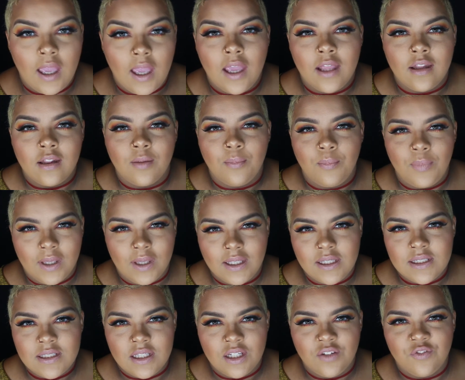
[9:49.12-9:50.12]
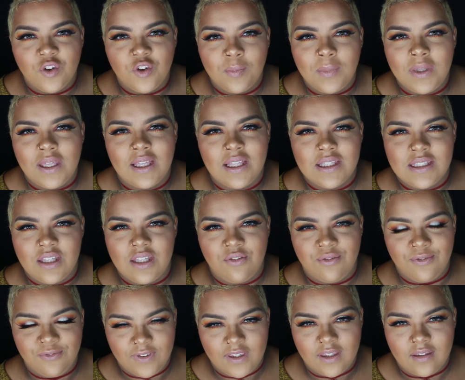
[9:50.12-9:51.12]
And the biggest thing for me is it
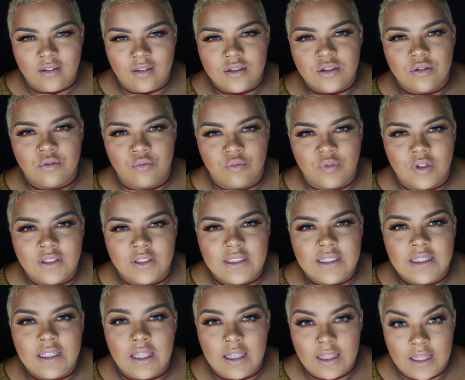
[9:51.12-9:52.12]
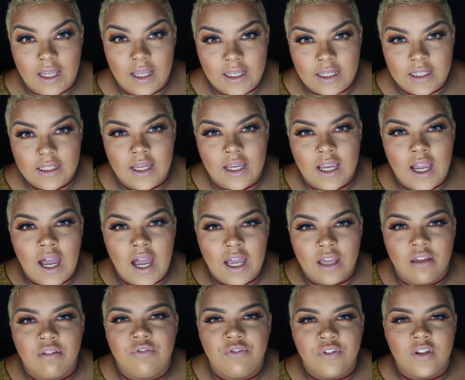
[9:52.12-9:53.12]
feels really light. Like,
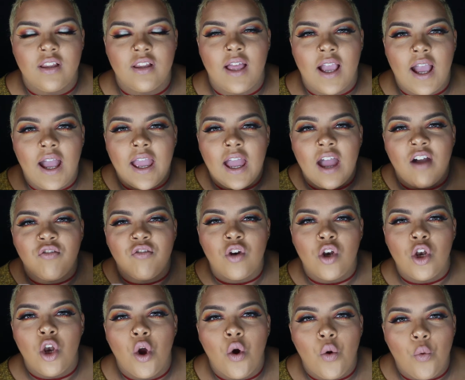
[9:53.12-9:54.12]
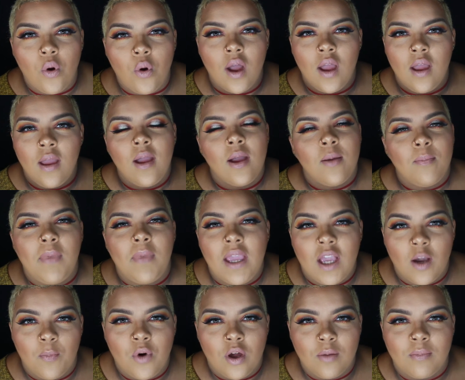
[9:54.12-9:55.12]
I feel like I have no
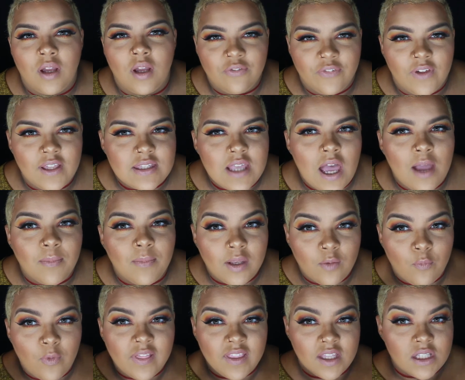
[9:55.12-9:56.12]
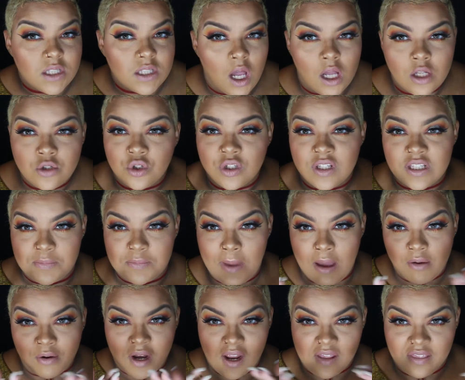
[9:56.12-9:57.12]
makeup on my face. I mean, with this contour, this
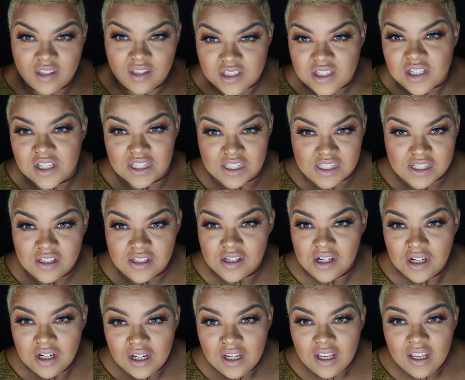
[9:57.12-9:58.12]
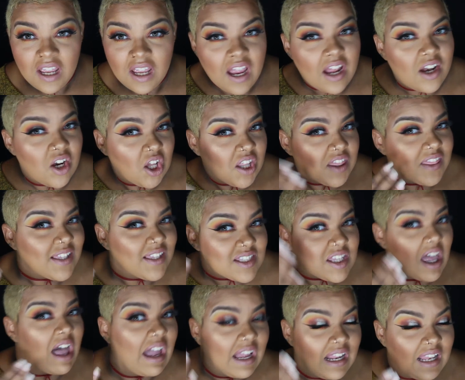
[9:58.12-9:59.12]
powder, and this concealer, and all this
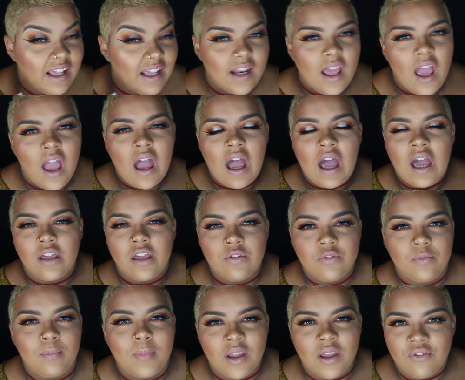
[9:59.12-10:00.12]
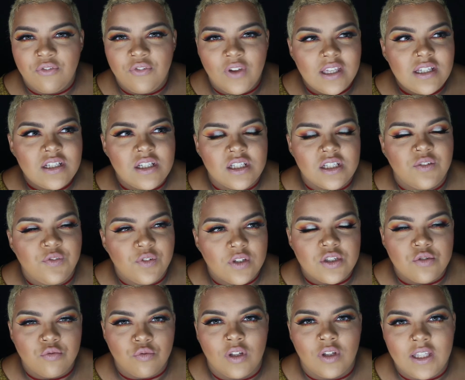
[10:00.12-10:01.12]
highlight, my face just
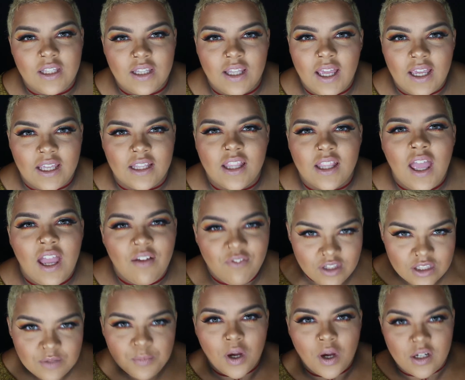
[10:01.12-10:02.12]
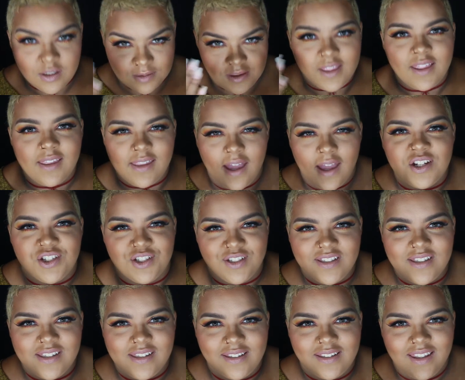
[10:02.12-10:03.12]
feels really light. The heaviest part is the lashes.